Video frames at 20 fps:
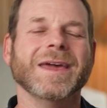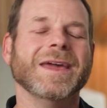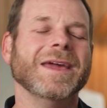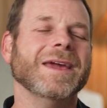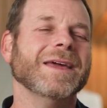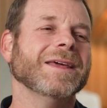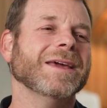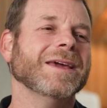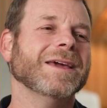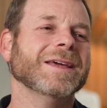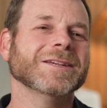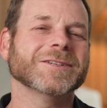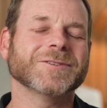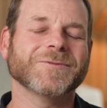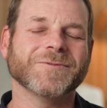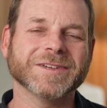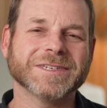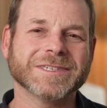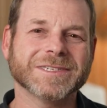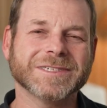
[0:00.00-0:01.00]
It is
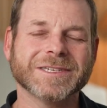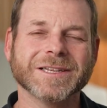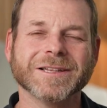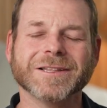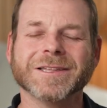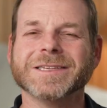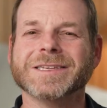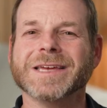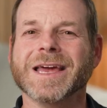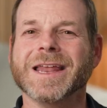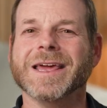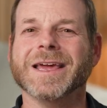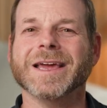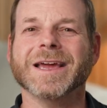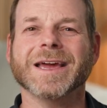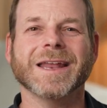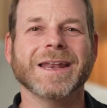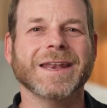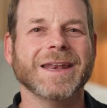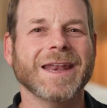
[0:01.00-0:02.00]
facilitating
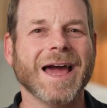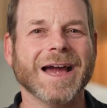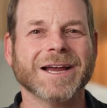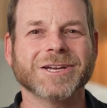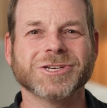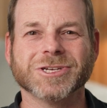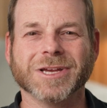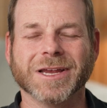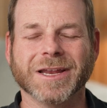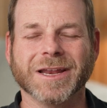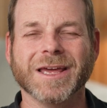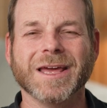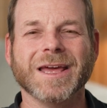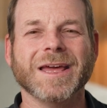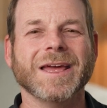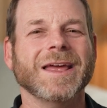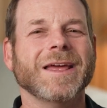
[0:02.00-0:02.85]
connection